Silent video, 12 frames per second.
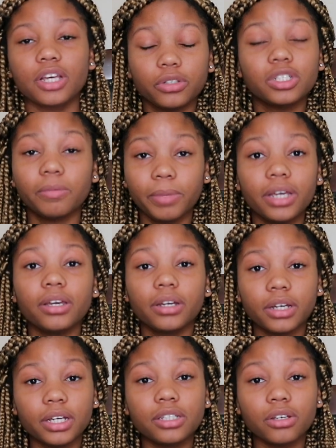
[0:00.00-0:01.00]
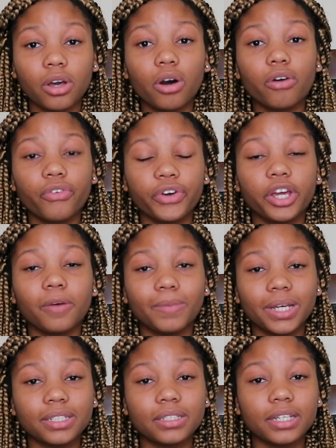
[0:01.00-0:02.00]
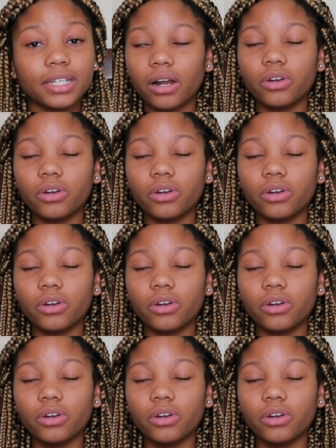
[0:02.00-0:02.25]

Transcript: you should be good to go for your business.